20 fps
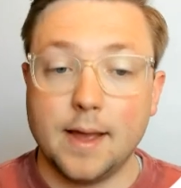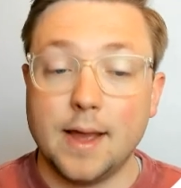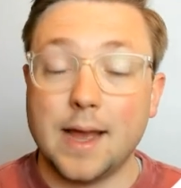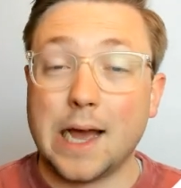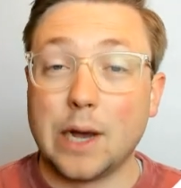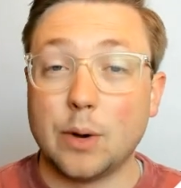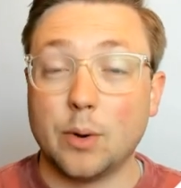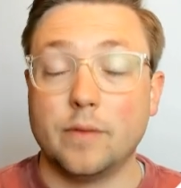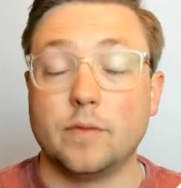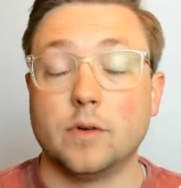
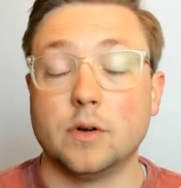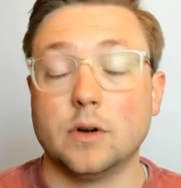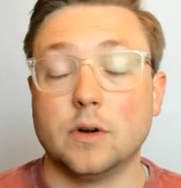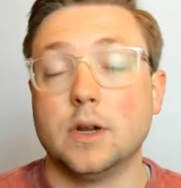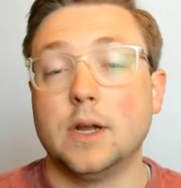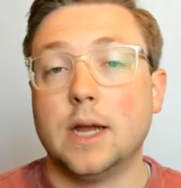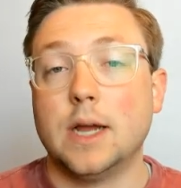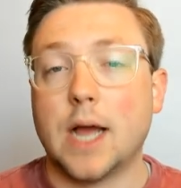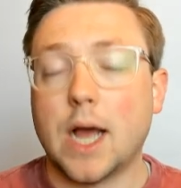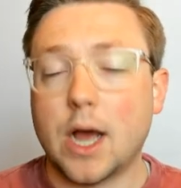However,
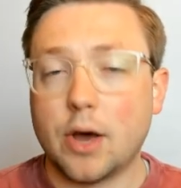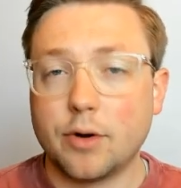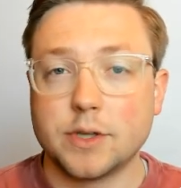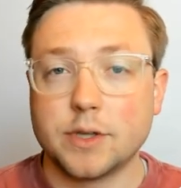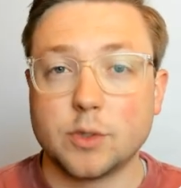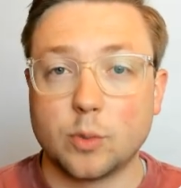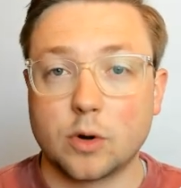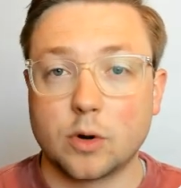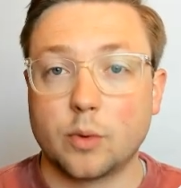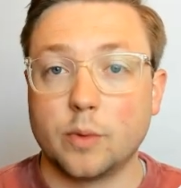how does
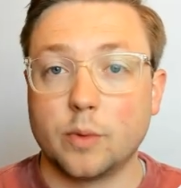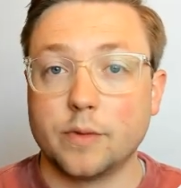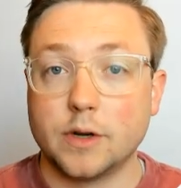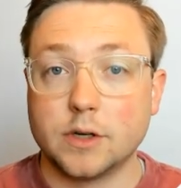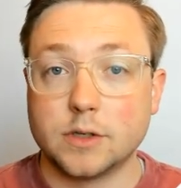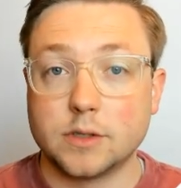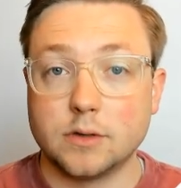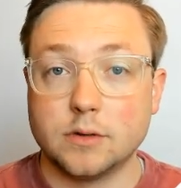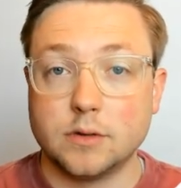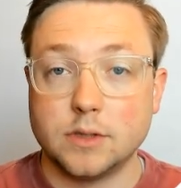it work when
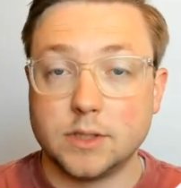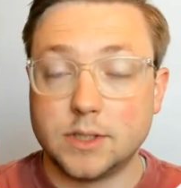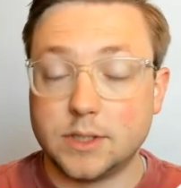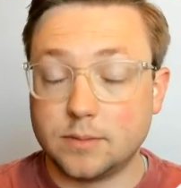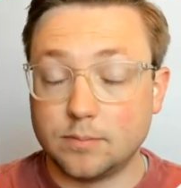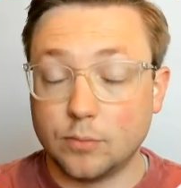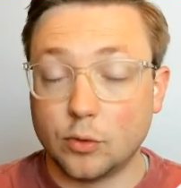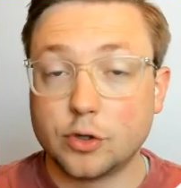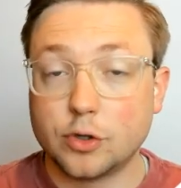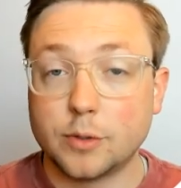there's
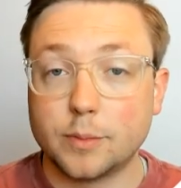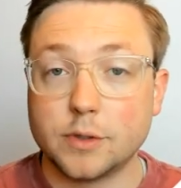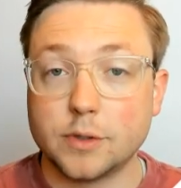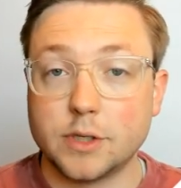multiple